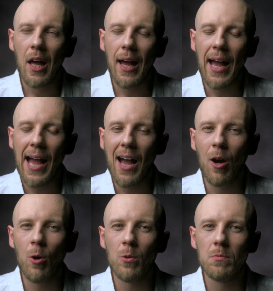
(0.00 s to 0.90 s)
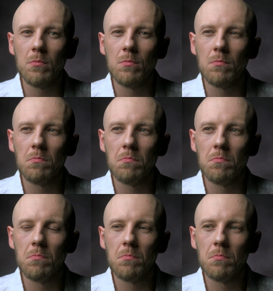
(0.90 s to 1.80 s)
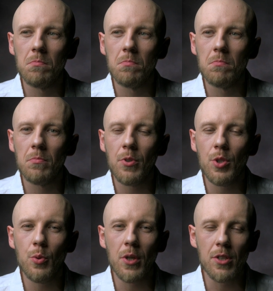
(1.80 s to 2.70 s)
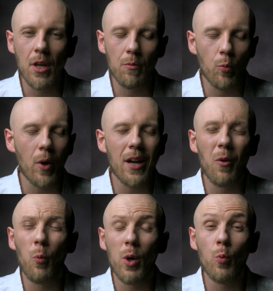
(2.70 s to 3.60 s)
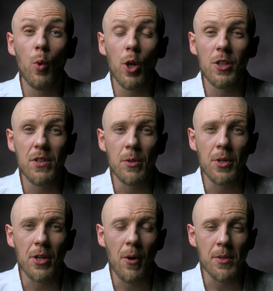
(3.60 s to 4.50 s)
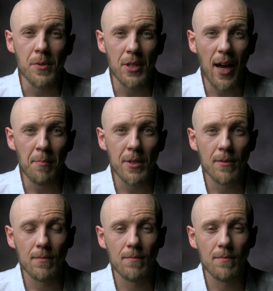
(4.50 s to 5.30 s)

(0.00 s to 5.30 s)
how you adopt, what worldview you're going to adopt.